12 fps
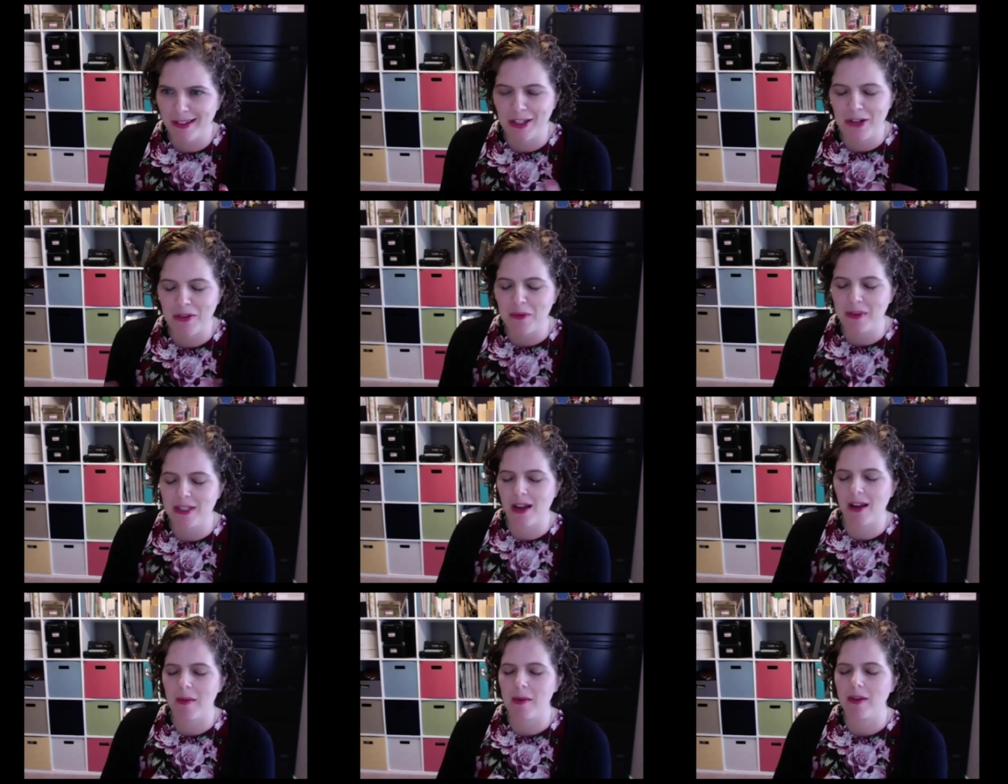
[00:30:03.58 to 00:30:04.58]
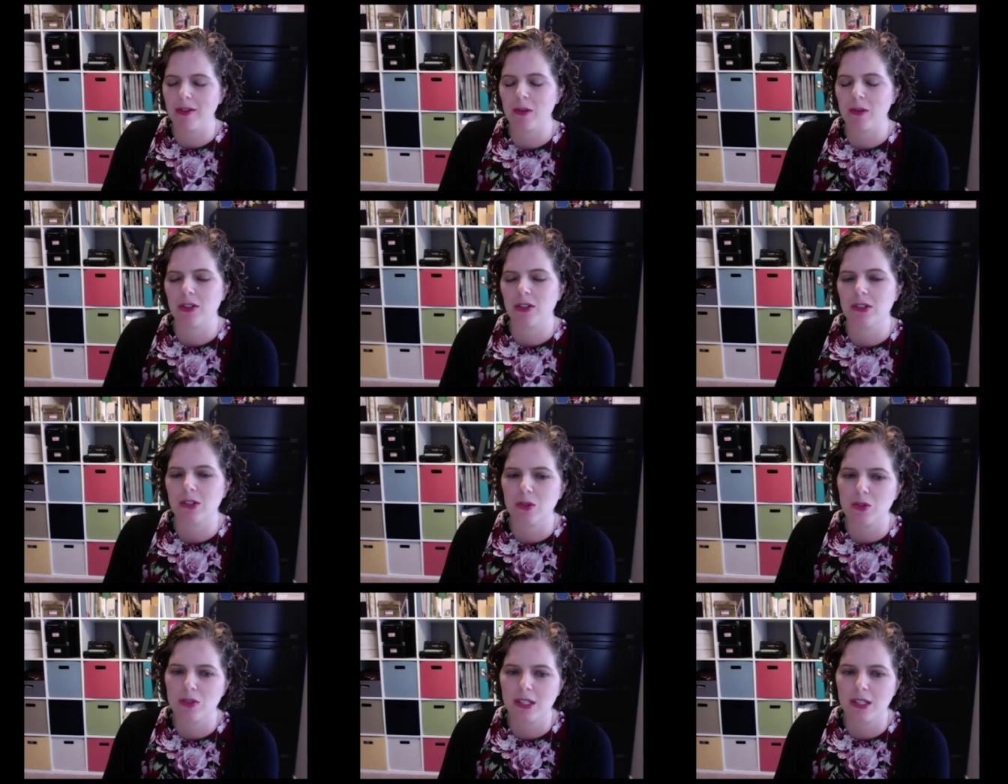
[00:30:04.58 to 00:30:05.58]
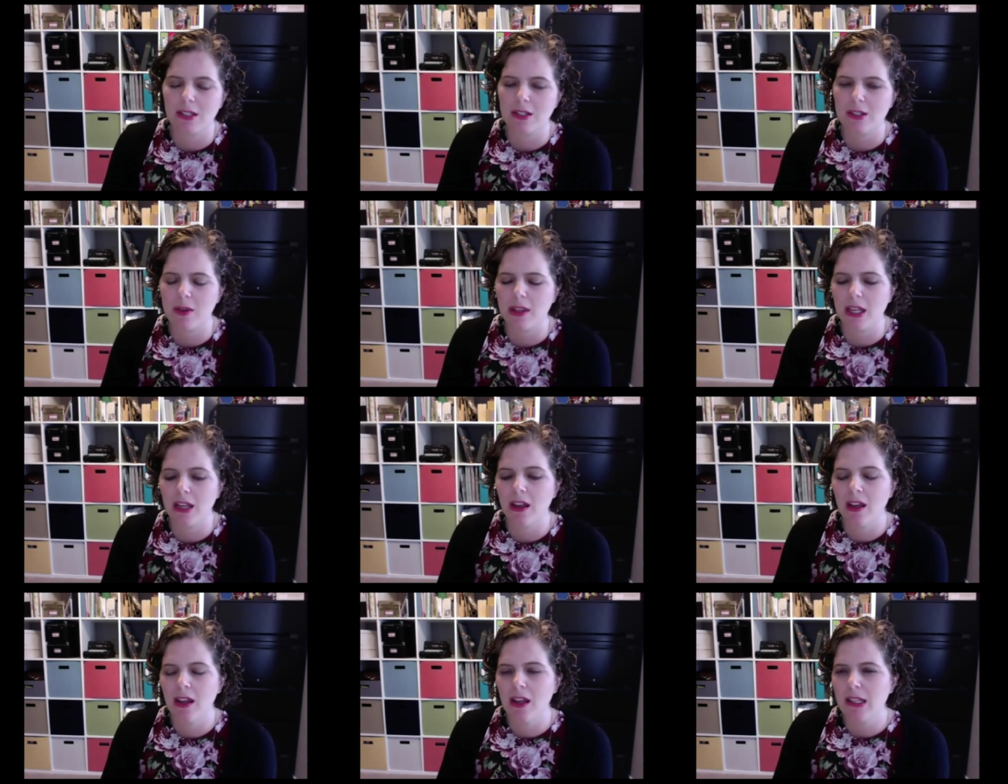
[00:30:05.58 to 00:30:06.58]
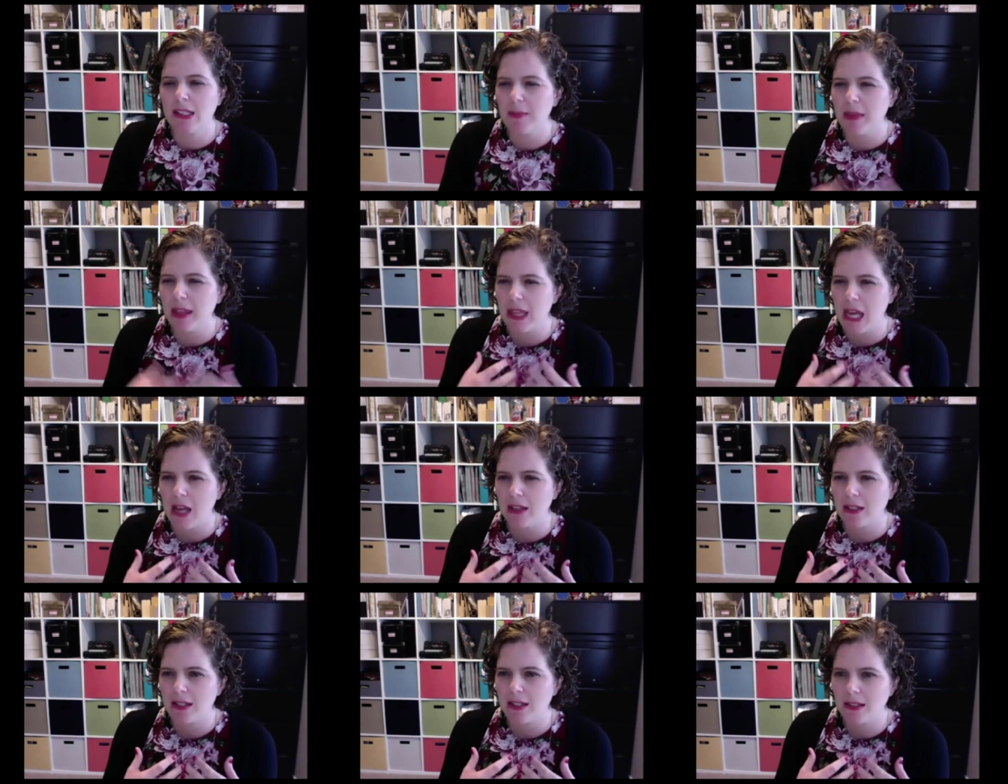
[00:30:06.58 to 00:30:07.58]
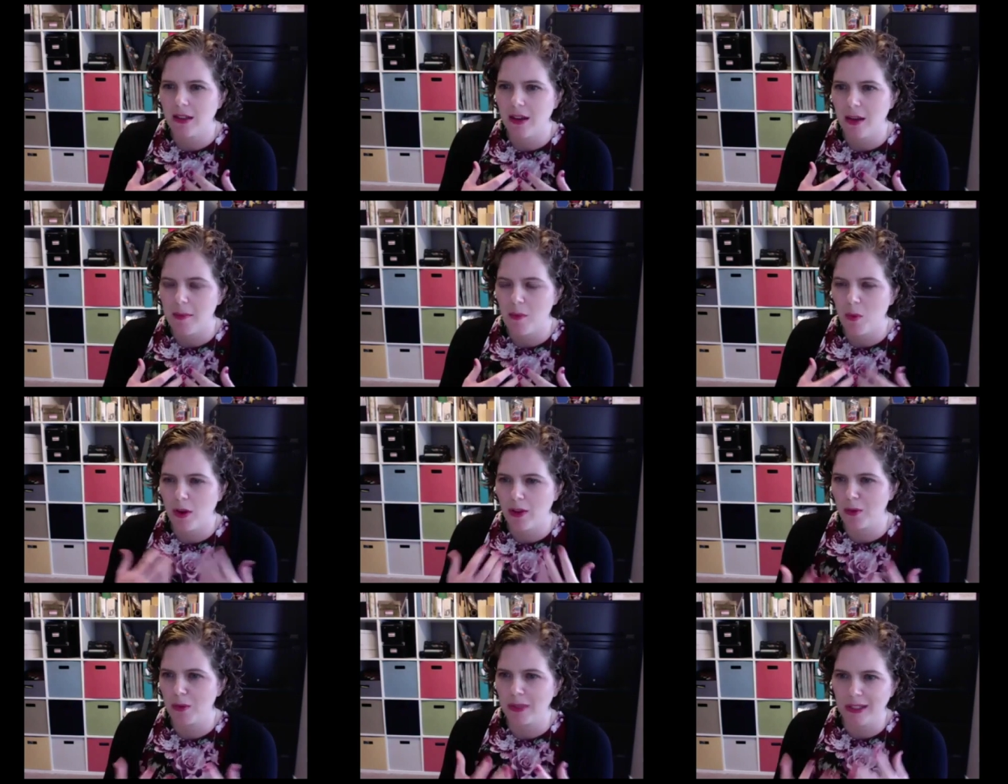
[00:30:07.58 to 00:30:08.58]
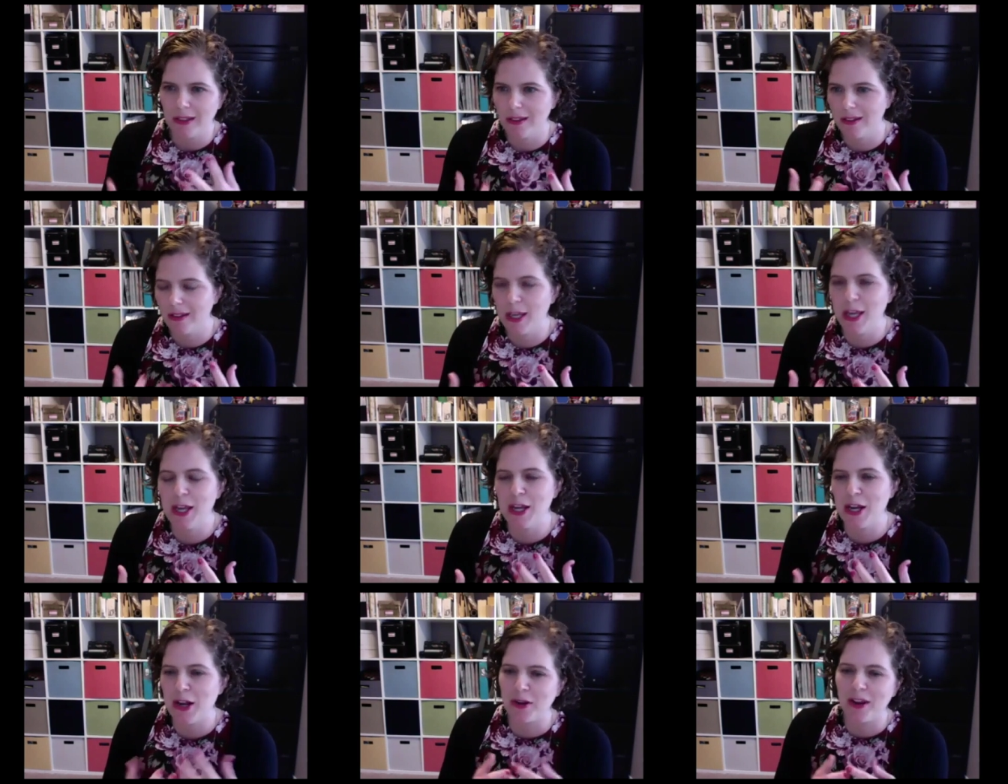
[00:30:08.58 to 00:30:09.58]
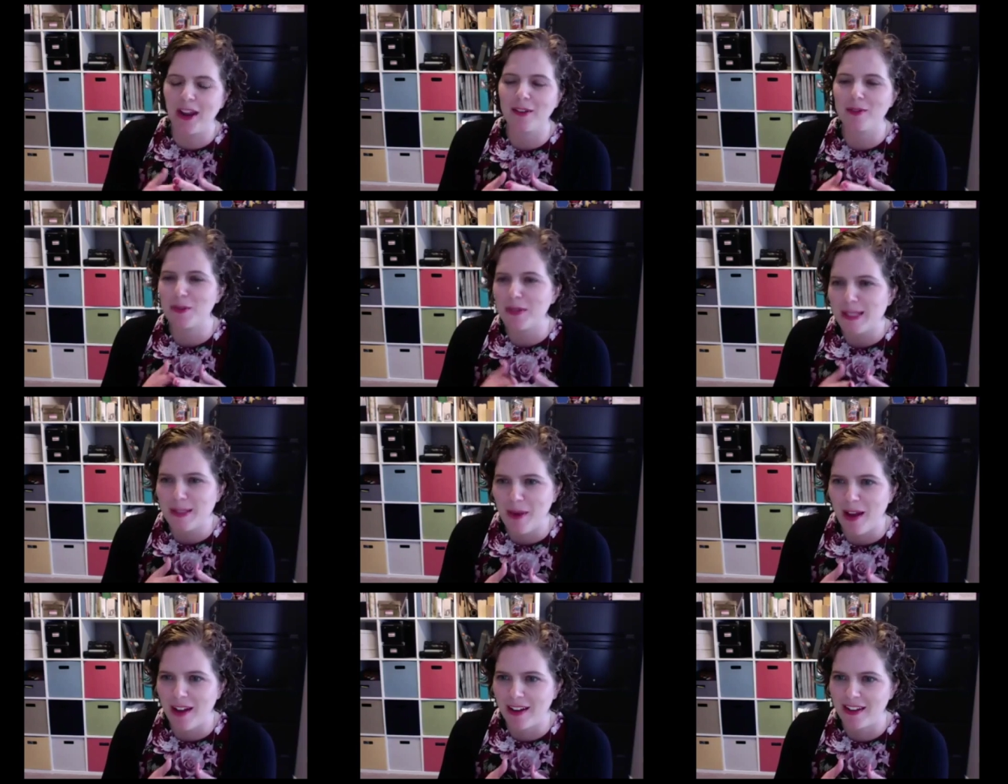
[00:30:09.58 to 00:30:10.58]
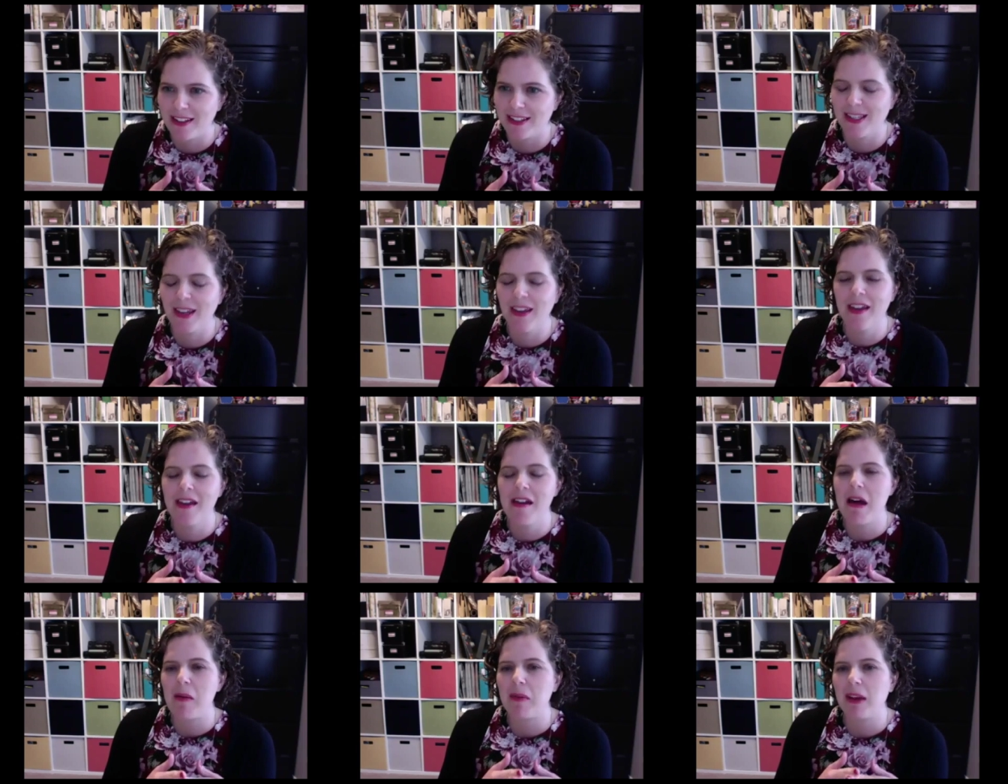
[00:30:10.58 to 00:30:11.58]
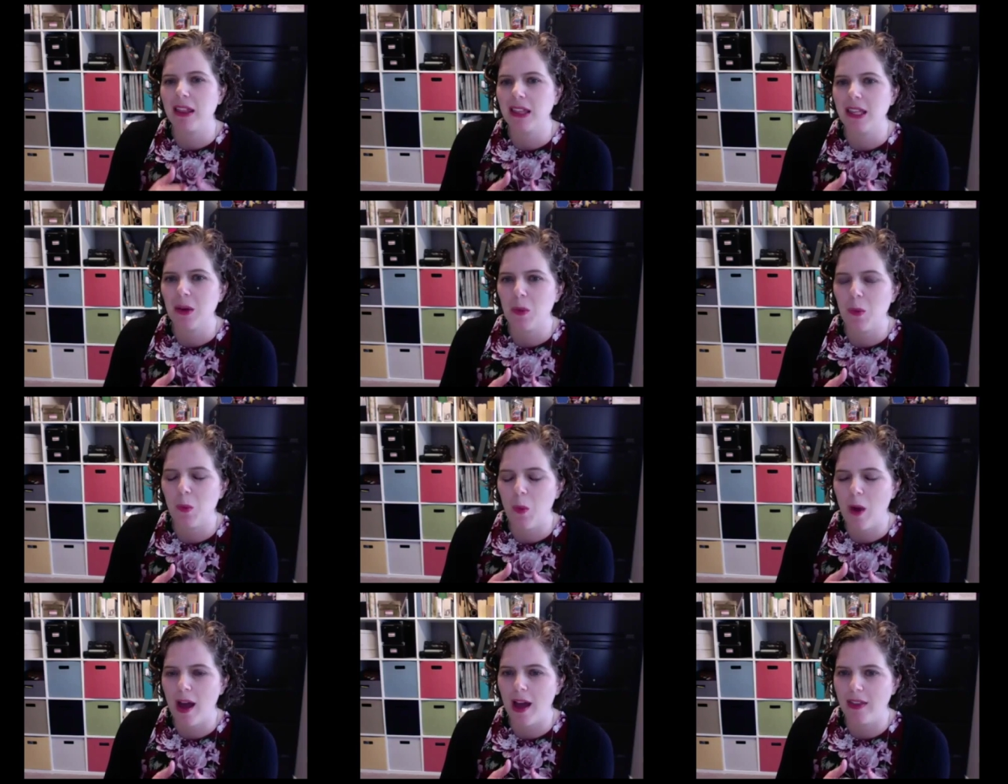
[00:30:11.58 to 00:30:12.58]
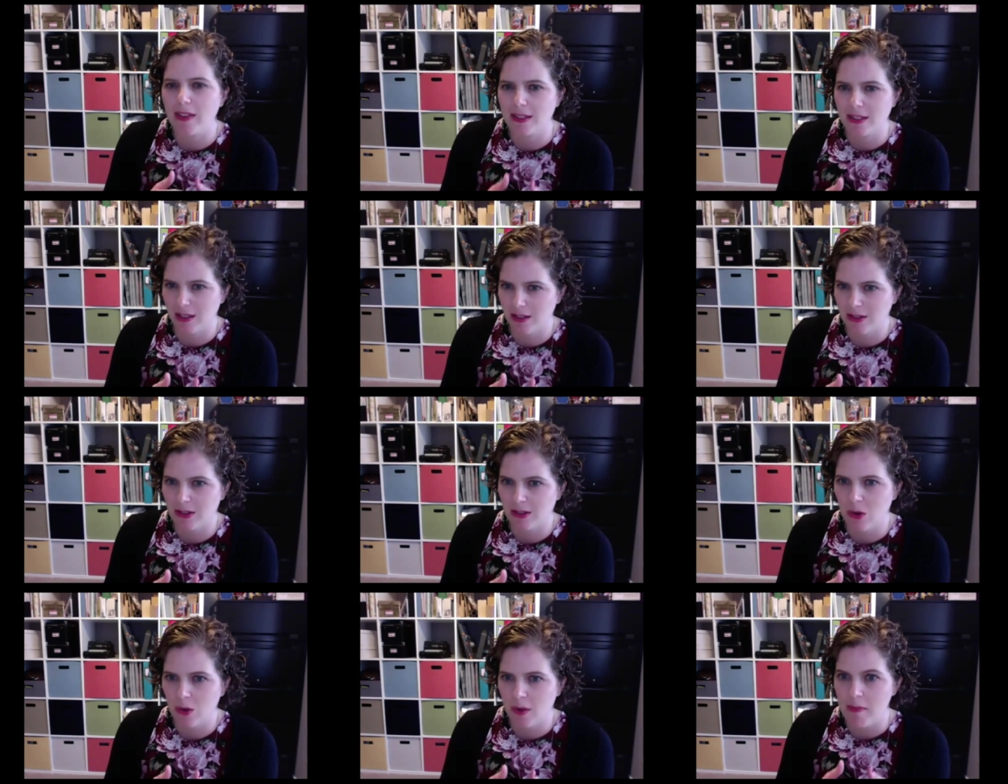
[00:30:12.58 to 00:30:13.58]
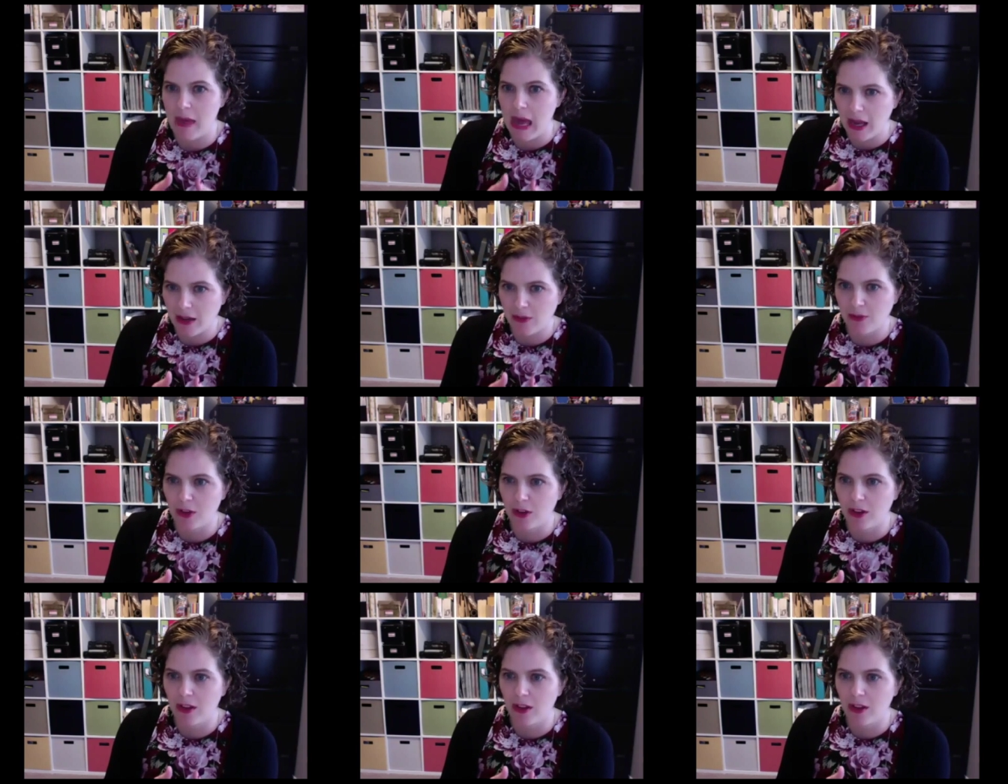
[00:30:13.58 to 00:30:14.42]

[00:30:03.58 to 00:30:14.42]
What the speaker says: that we talk about so much in social studies. So I think, to me, that's where the real, kind of sweet spot is. And I think why the study is so impactful